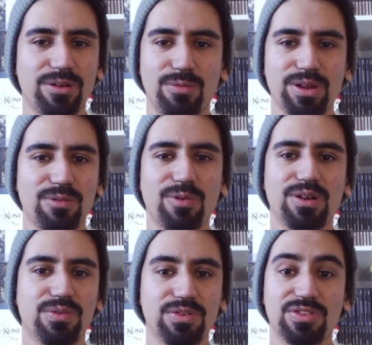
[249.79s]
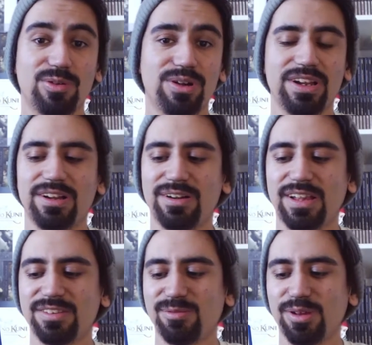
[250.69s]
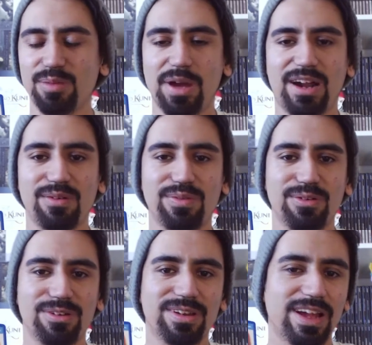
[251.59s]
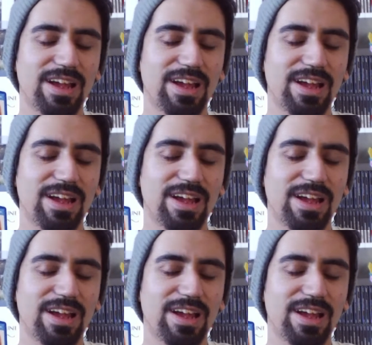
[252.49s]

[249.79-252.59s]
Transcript: a really wonderful story here that's really powerful and